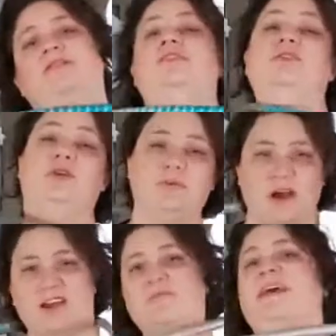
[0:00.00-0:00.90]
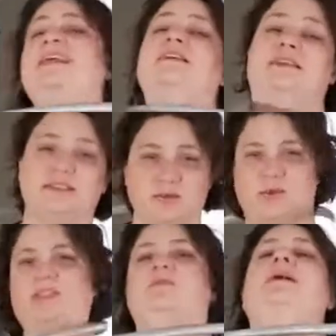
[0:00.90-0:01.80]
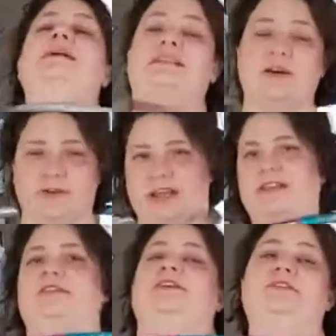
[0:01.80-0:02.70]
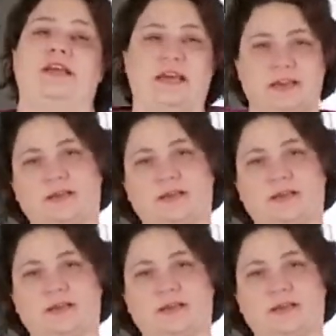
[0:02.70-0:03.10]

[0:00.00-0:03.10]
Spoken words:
the hoop automatically swings back down onto your neck.